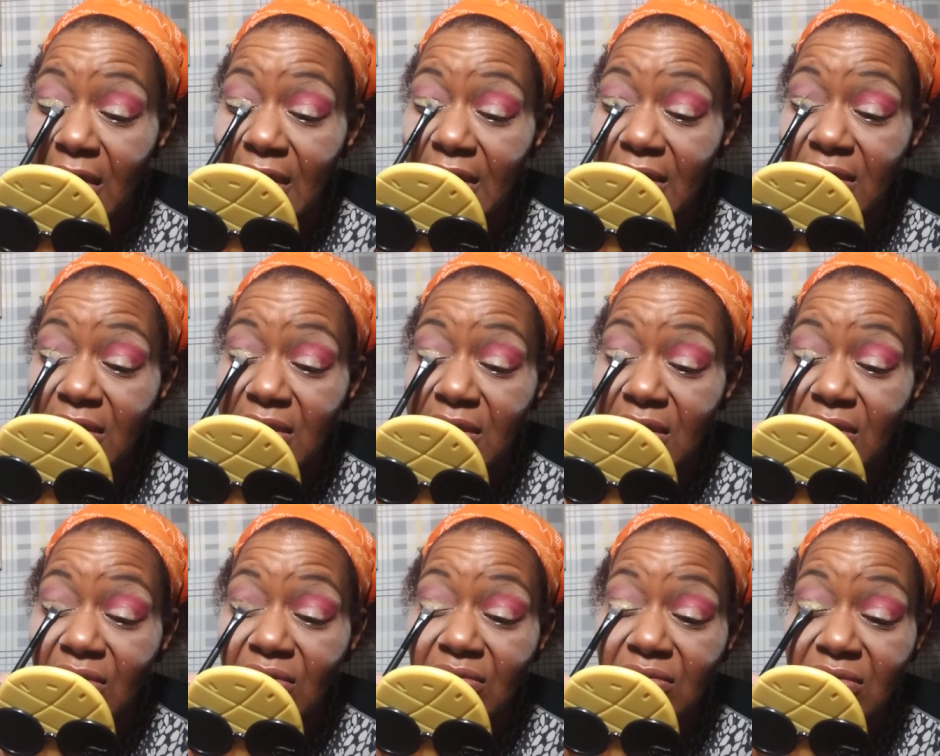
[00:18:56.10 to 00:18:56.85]
I don't
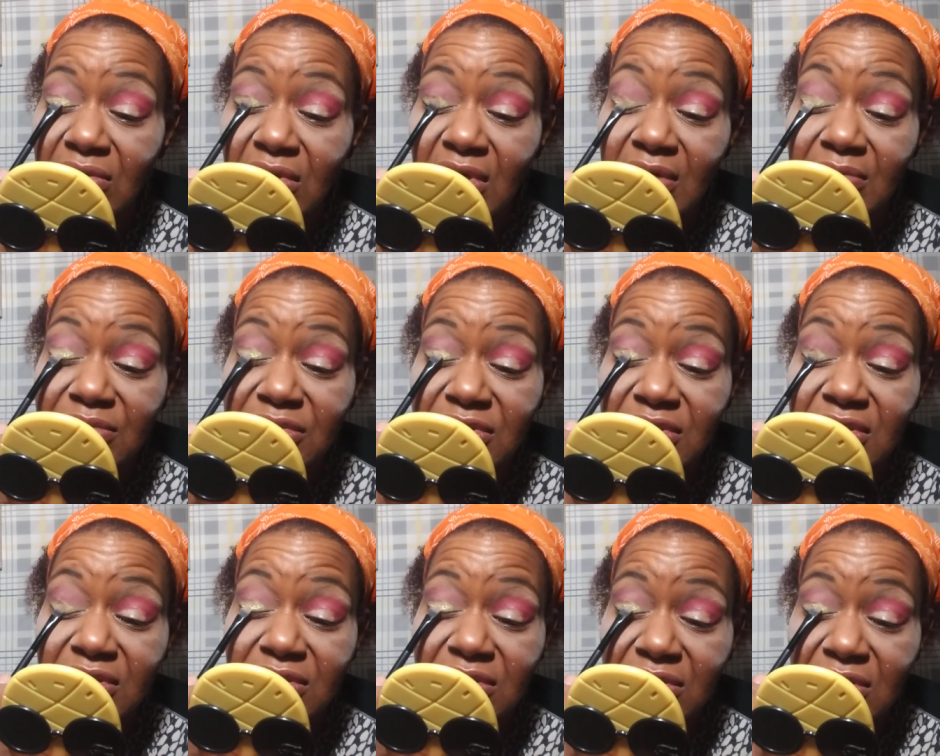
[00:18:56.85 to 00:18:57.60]
know. I'm
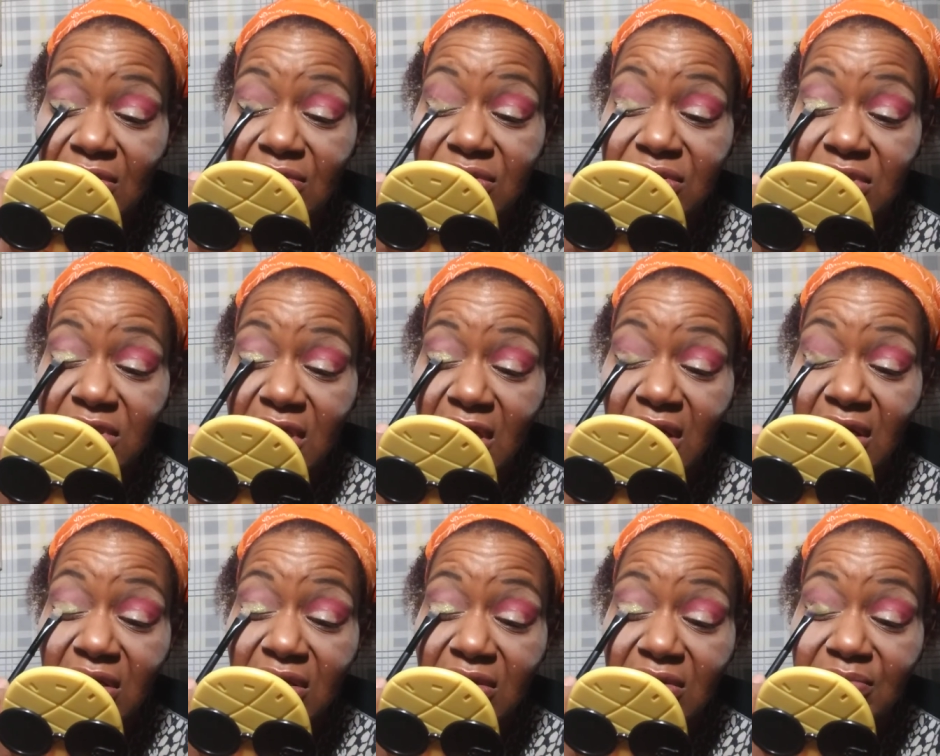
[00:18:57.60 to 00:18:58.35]
just so
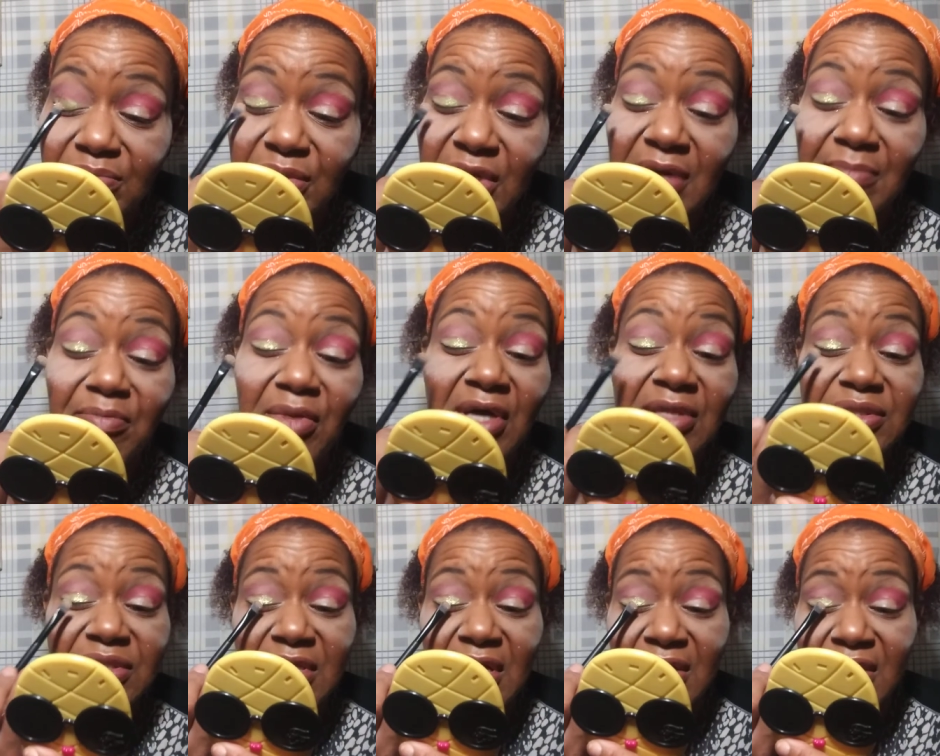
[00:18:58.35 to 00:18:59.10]
scared. But I
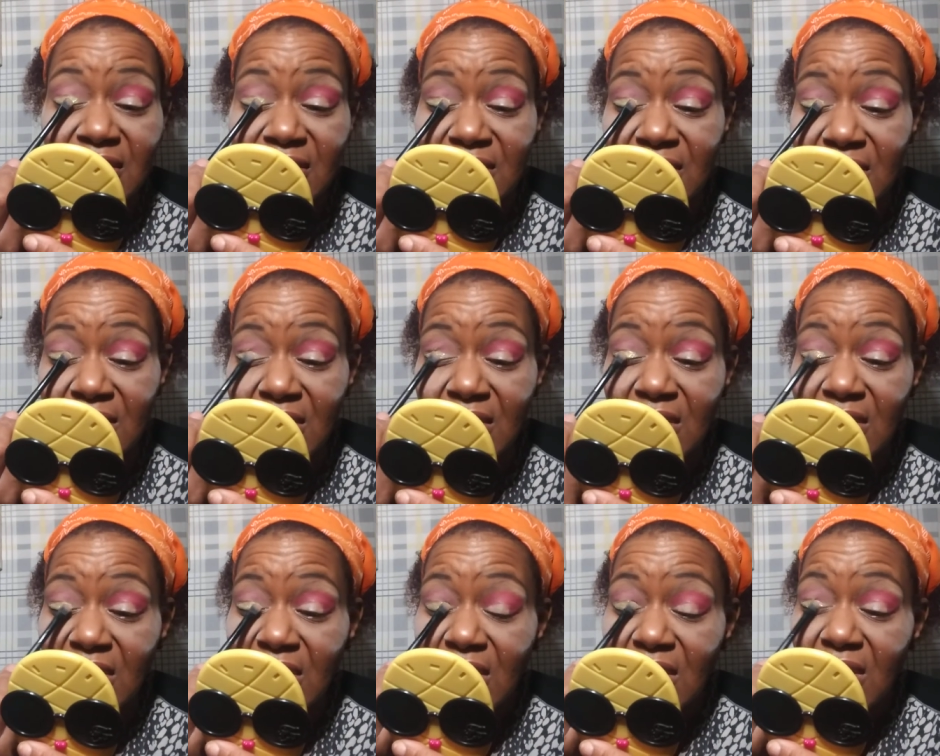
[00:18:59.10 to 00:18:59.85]
bought the,
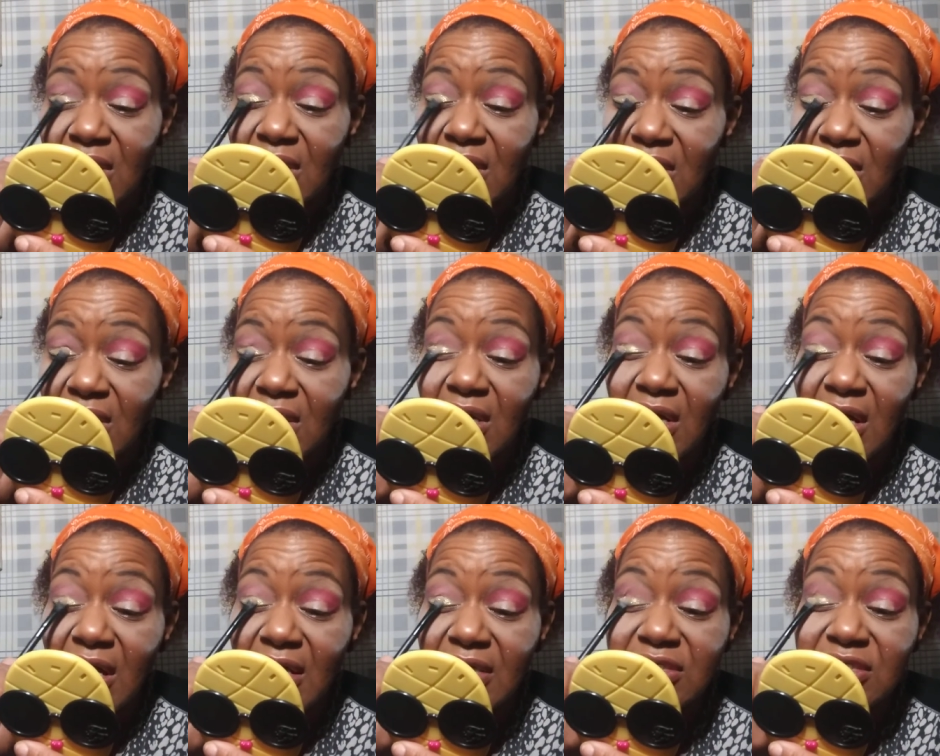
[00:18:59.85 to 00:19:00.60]

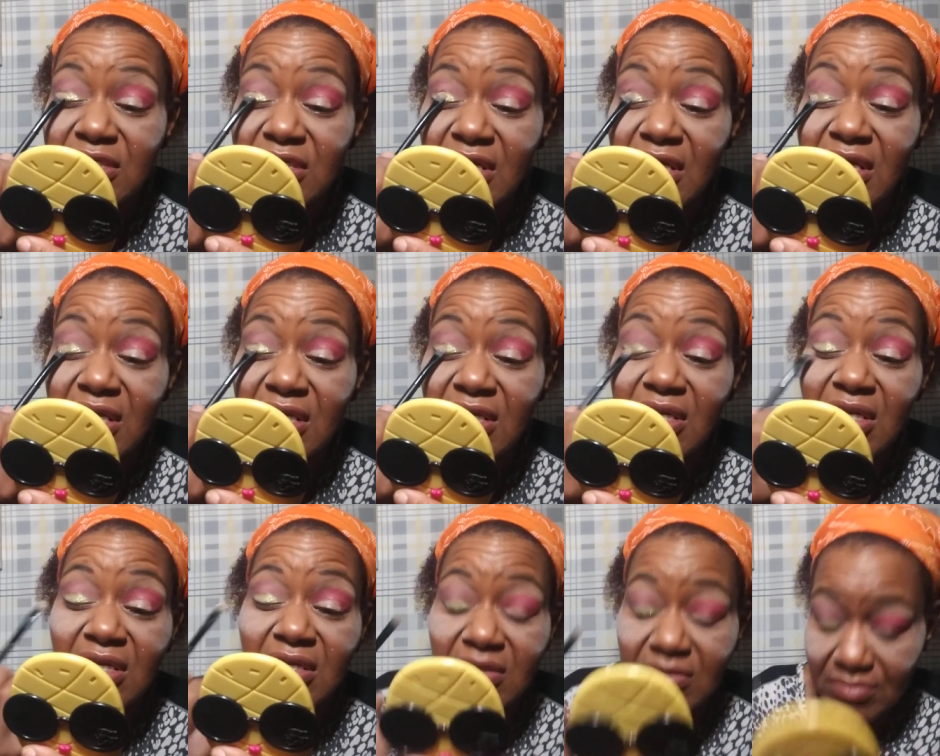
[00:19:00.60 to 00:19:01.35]
I had to get it
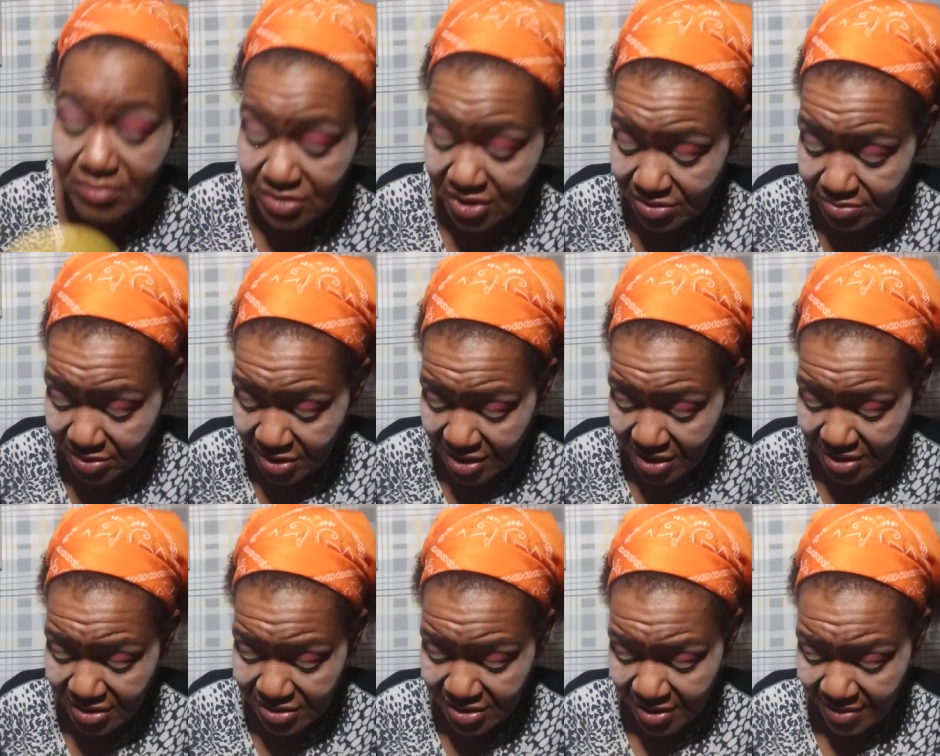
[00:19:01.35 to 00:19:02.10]
just
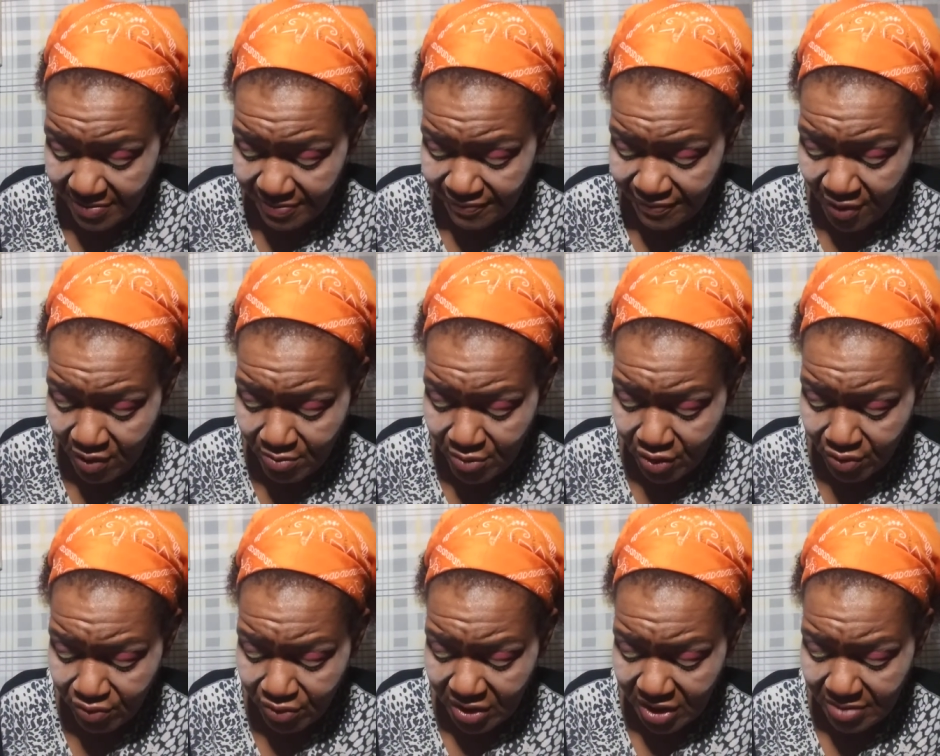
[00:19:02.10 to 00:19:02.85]
because I have
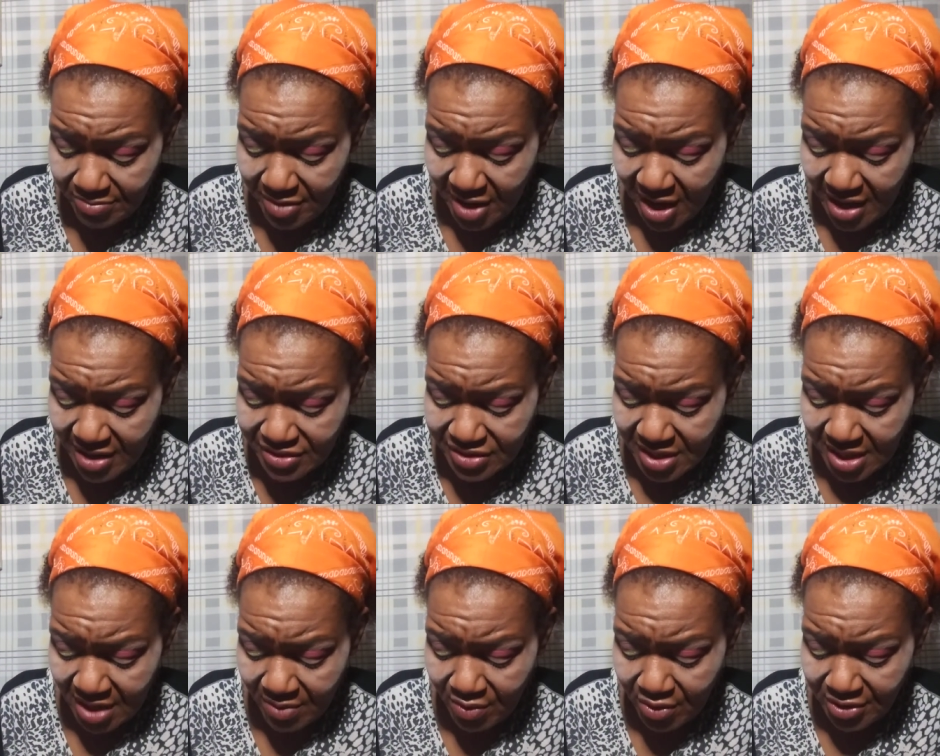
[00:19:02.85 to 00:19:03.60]
FOMO really bad
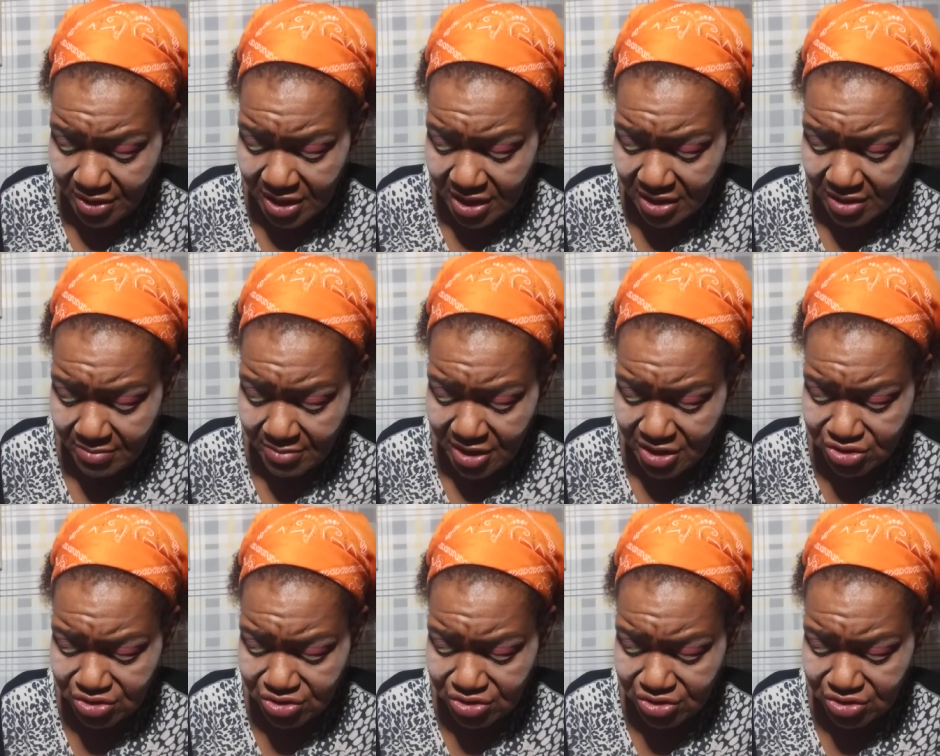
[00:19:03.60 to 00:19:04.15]
that I won't get in my